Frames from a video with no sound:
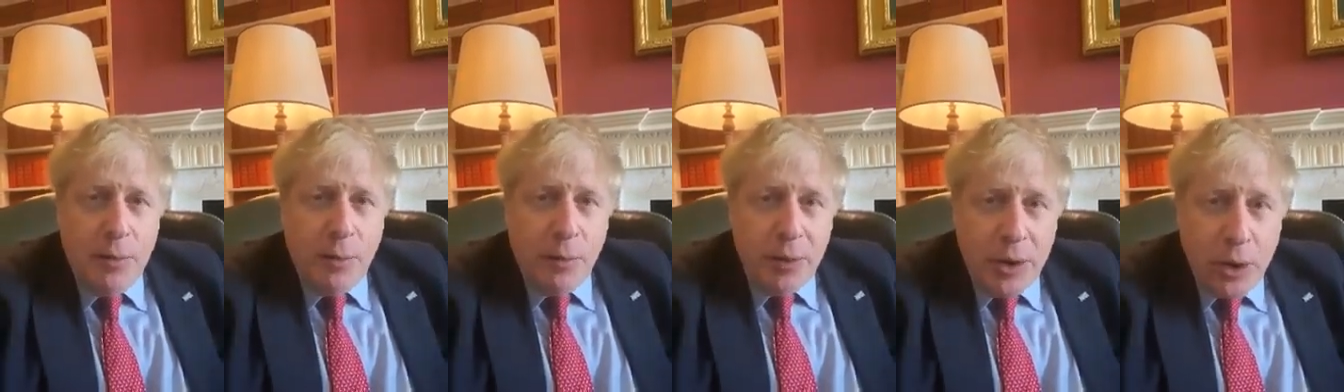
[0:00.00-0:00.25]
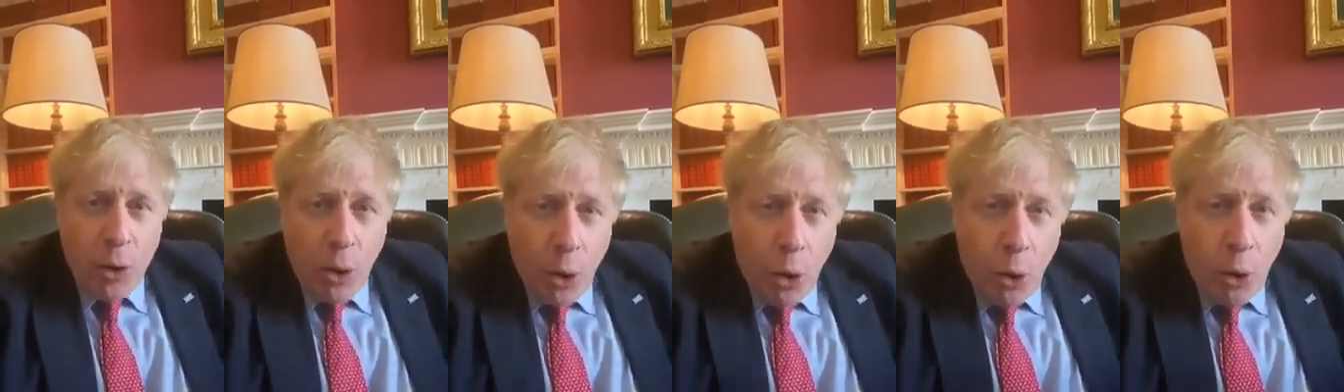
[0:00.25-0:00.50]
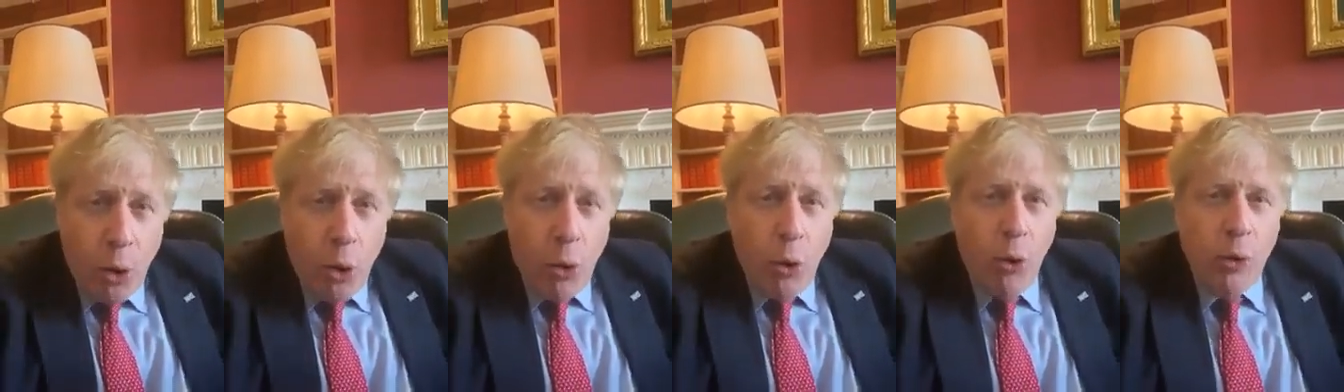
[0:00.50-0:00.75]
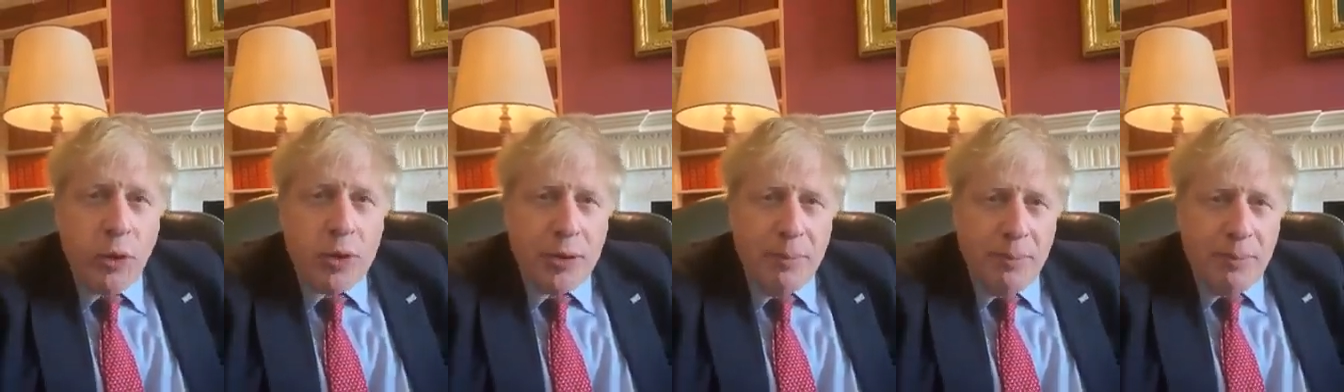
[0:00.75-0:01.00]
we
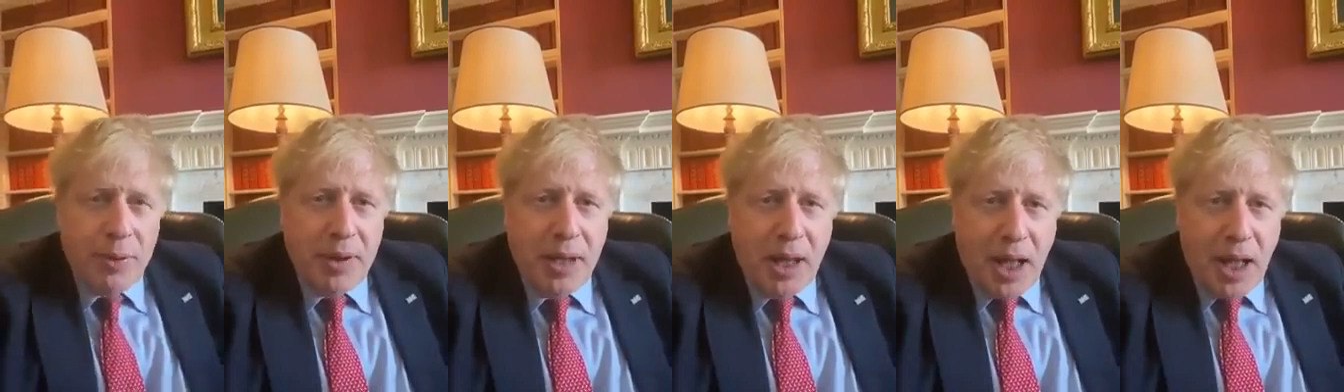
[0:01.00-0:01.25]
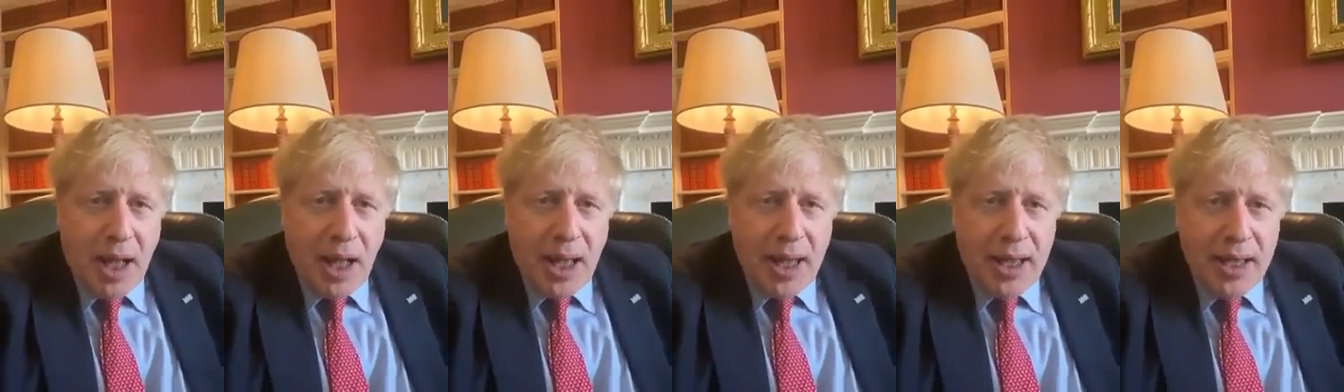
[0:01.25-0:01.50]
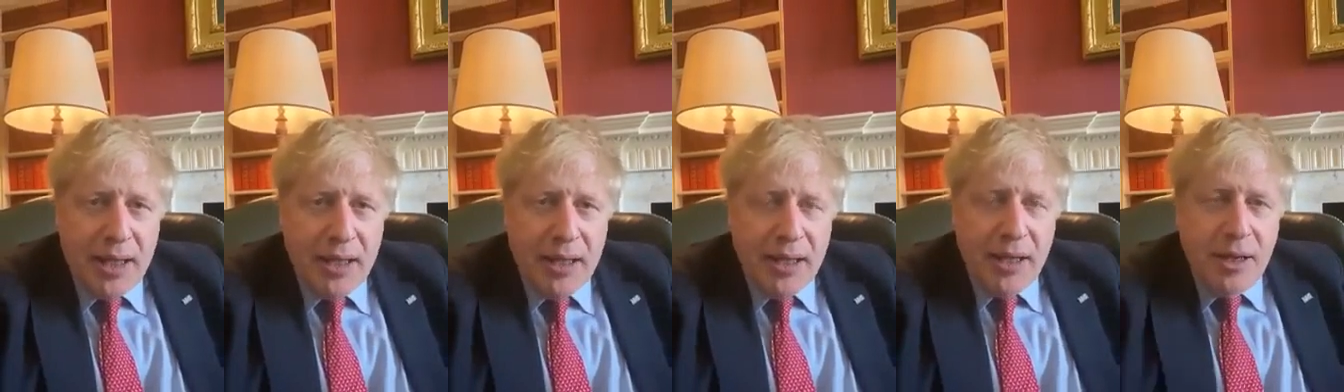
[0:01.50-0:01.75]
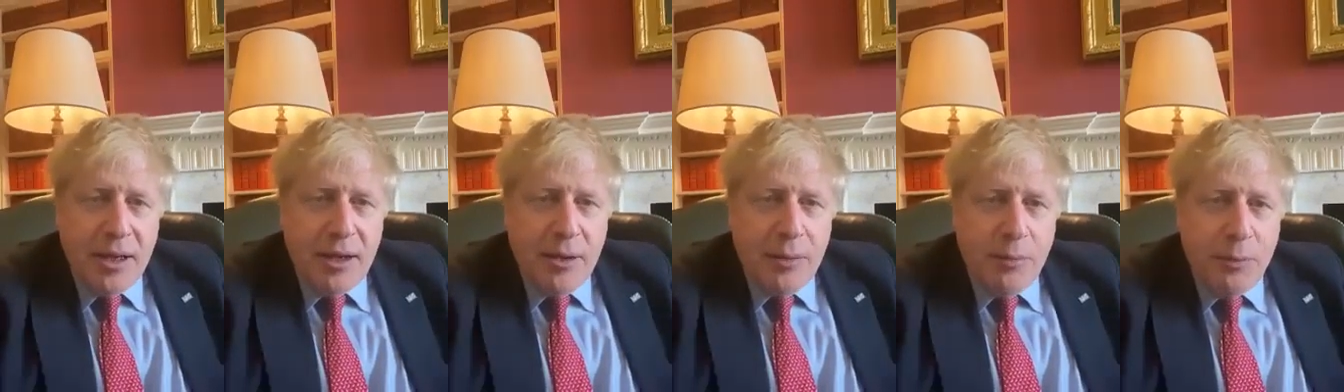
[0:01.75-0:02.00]
all comply
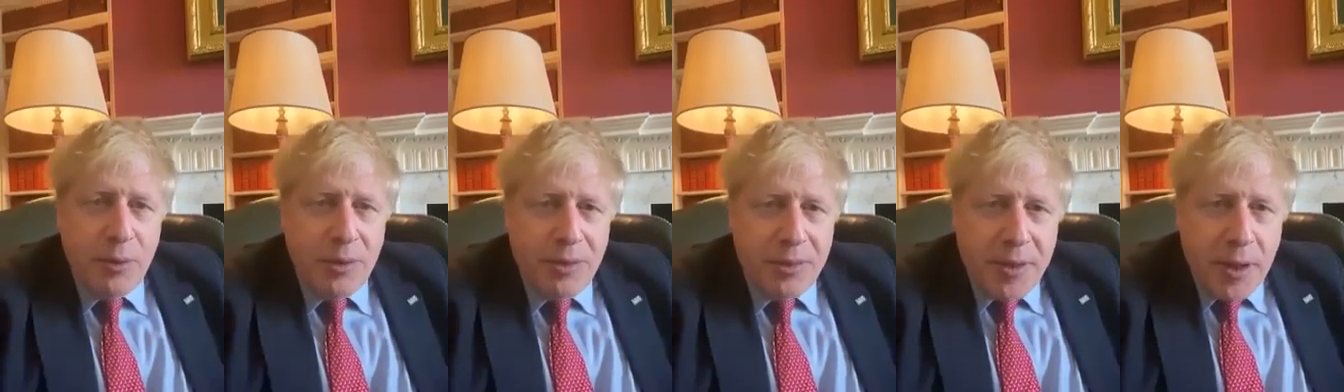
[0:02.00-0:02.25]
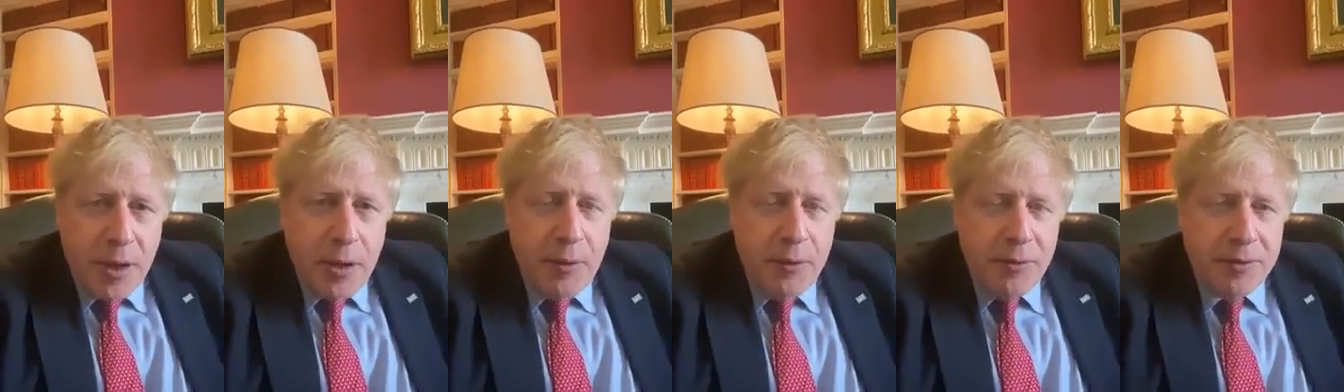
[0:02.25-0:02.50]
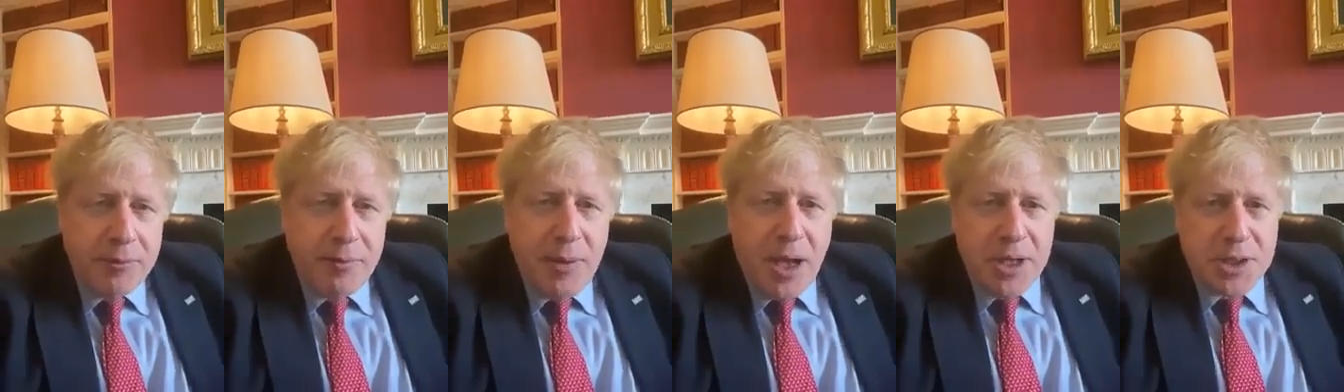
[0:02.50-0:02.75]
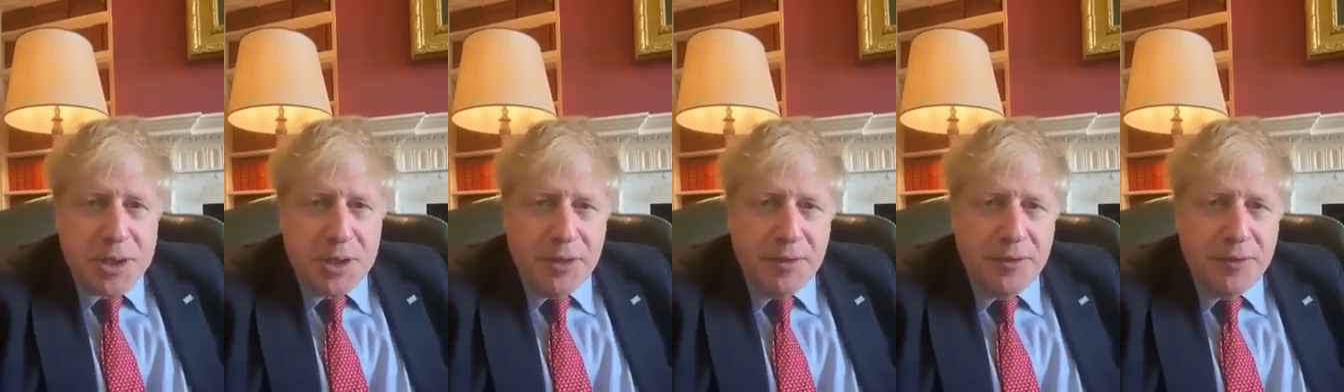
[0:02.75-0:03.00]
with those
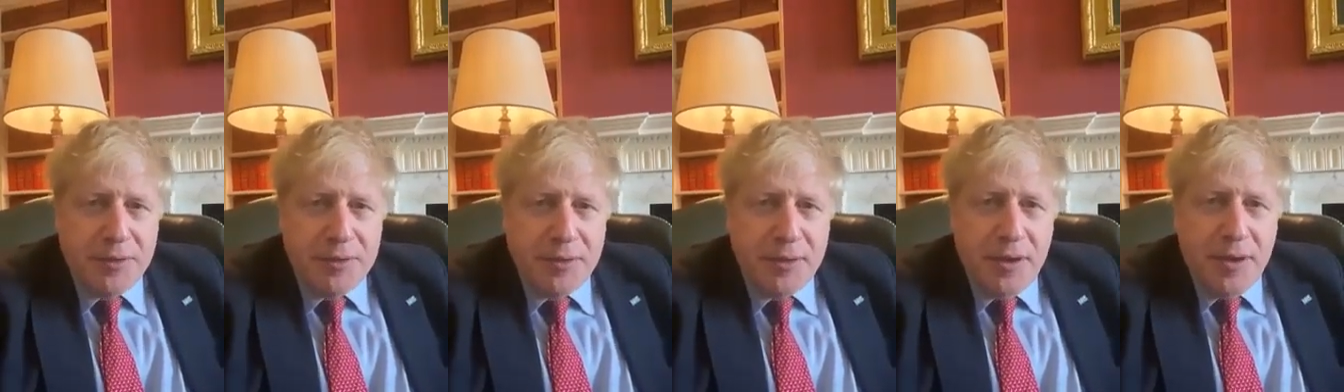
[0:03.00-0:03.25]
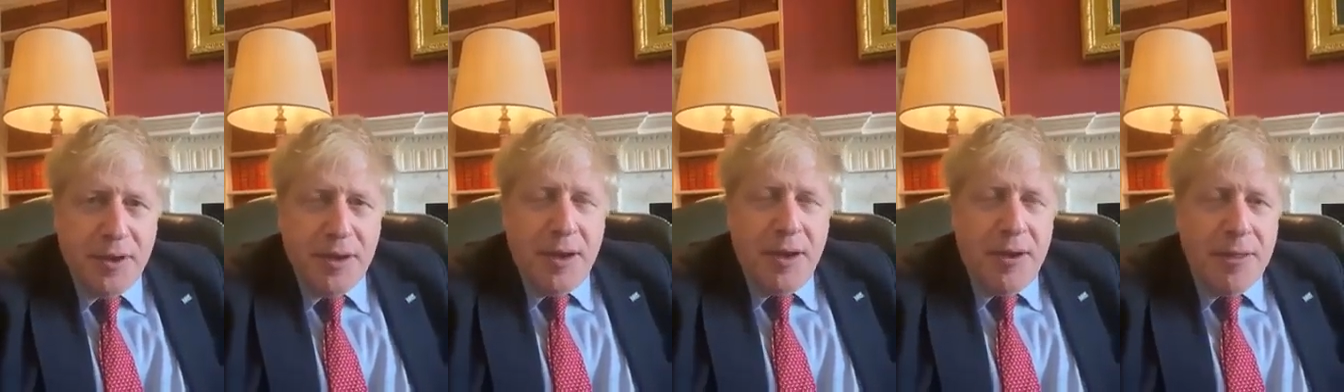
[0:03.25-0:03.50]
measures,